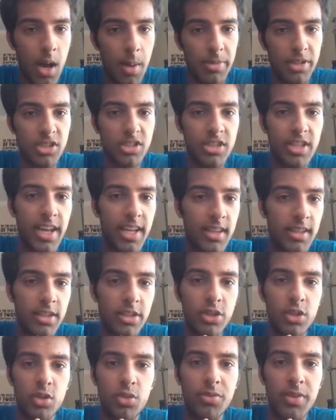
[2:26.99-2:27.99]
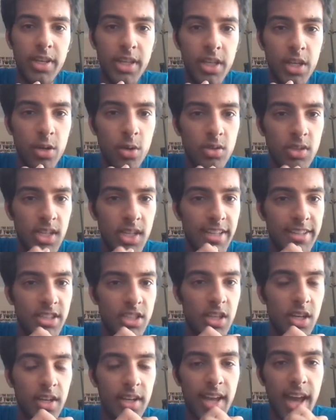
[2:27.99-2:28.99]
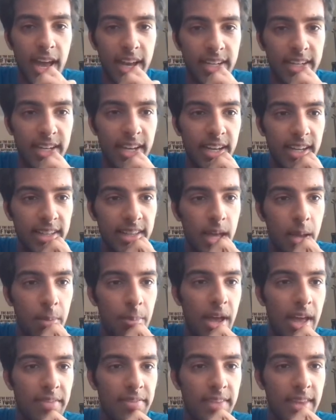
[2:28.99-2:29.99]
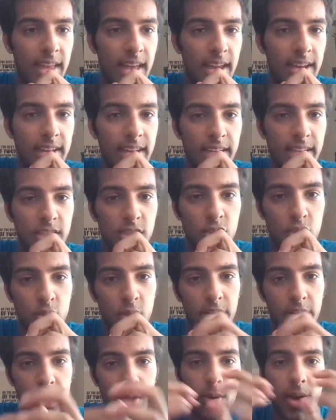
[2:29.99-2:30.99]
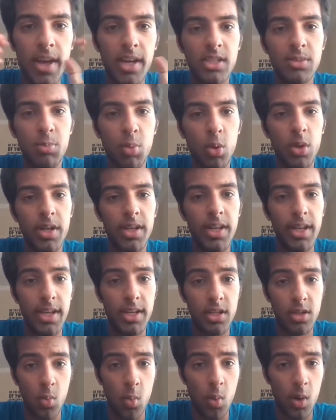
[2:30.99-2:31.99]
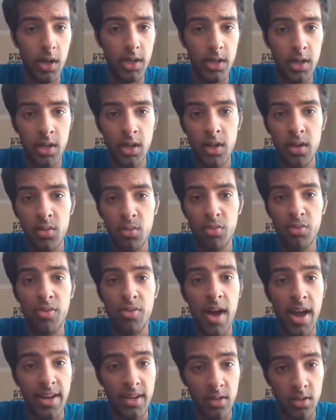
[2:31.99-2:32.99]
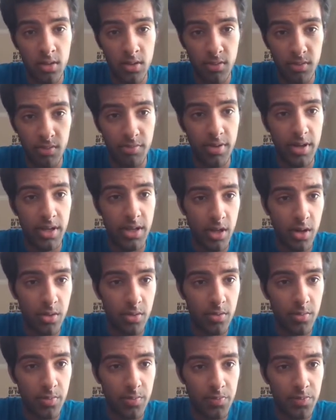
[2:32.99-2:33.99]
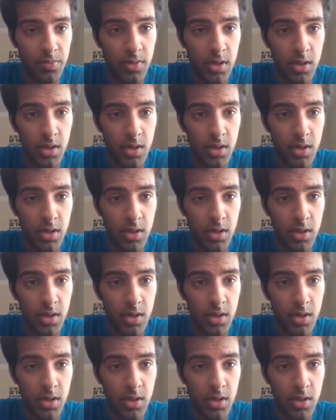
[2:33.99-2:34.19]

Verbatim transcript: Um, it's taking these two videos, it's concatenating them, and then it's trying to export it into one final video.